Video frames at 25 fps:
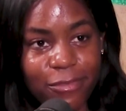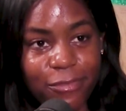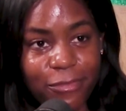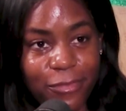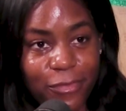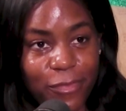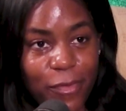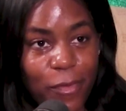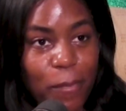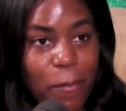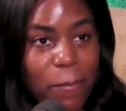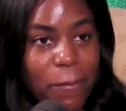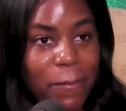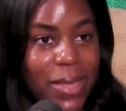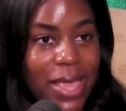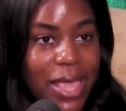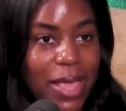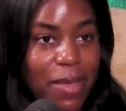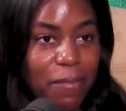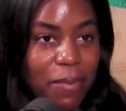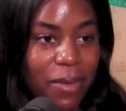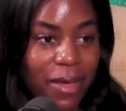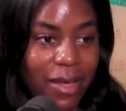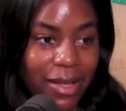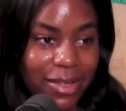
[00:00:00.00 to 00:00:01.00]
For
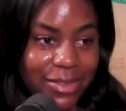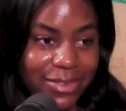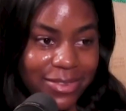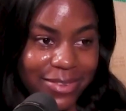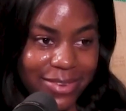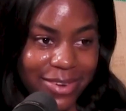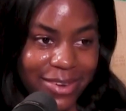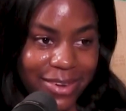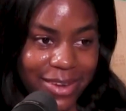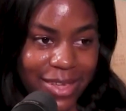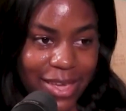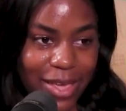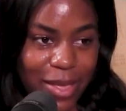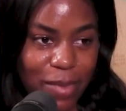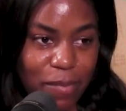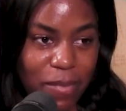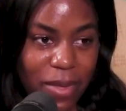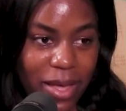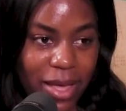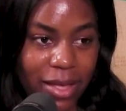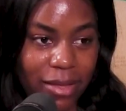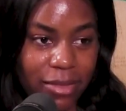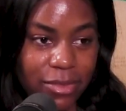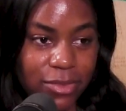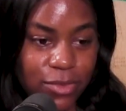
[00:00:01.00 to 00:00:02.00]
me personally,
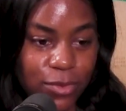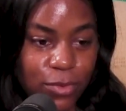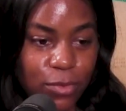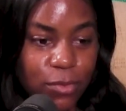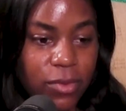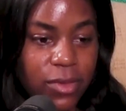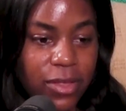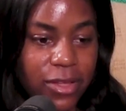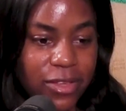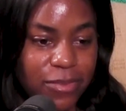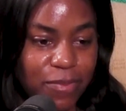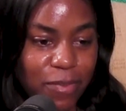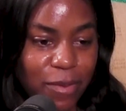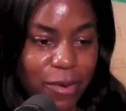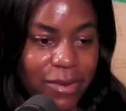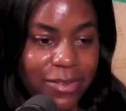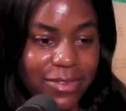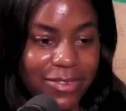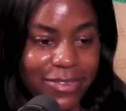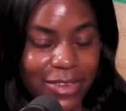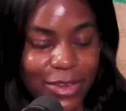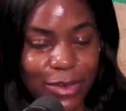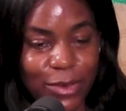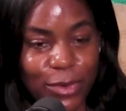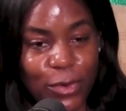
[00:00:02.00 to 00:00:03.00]
my school
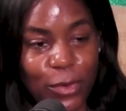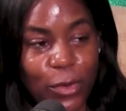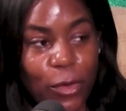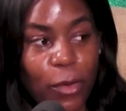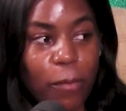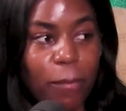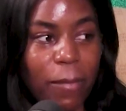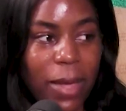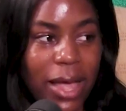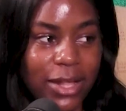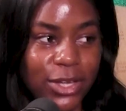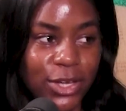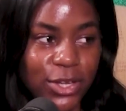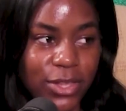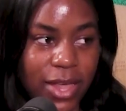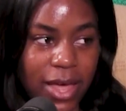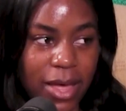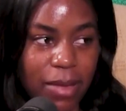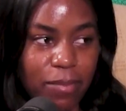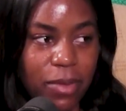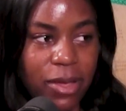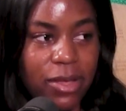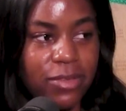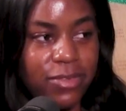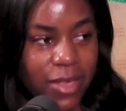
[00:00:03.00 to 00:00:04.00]
experience did not match
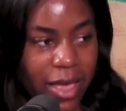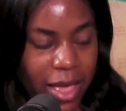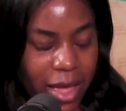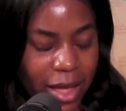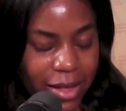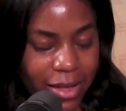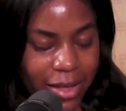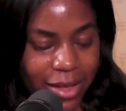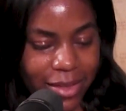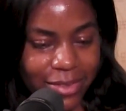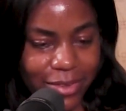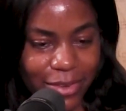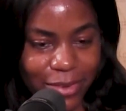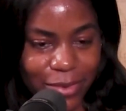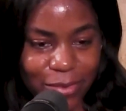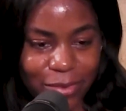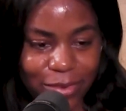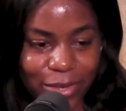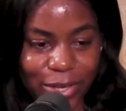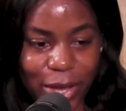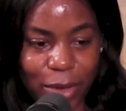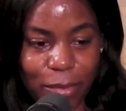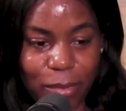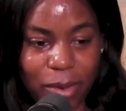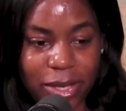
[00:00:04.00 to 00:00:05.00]
that because, as I
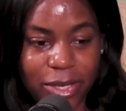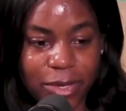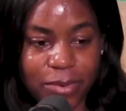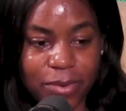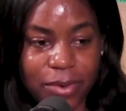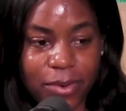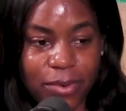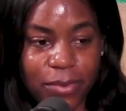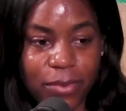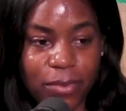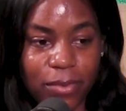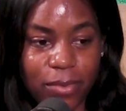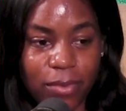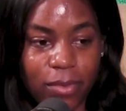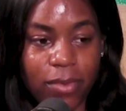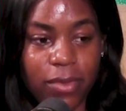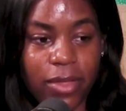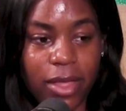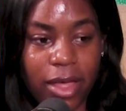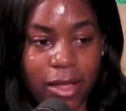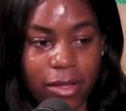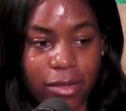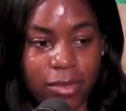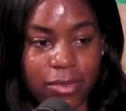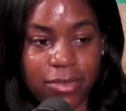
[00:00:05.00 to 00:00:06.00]
told you, I went to an
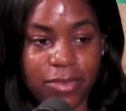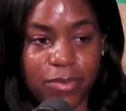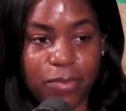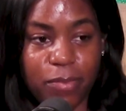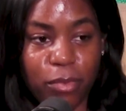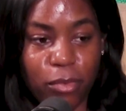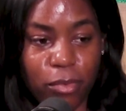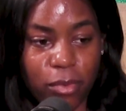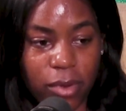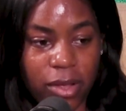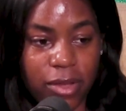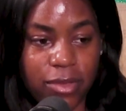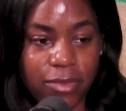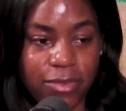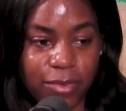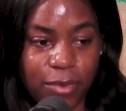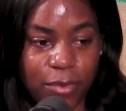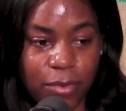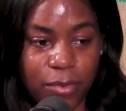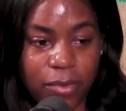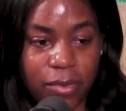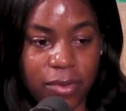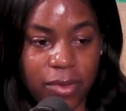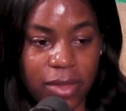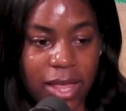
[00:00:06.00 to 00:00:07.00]
all-girls boarding
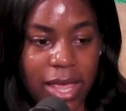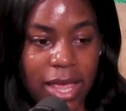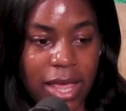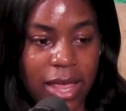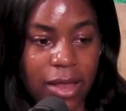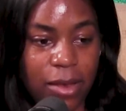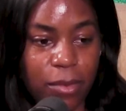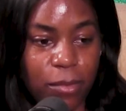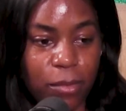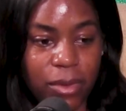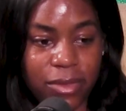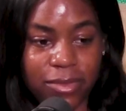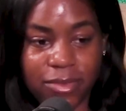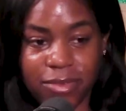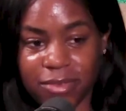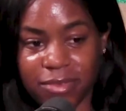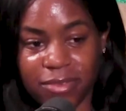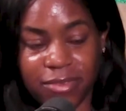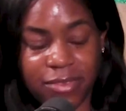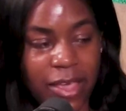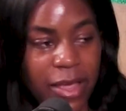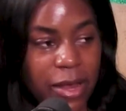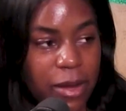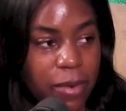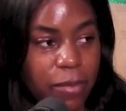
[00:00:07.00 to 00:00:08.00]
school in
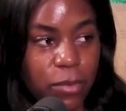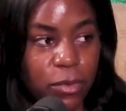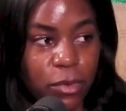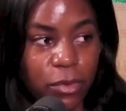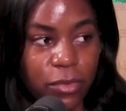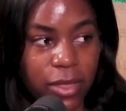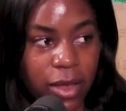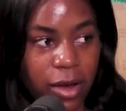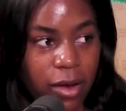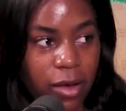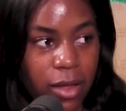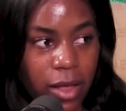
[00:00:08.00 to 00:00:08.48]
Winston-Salem, North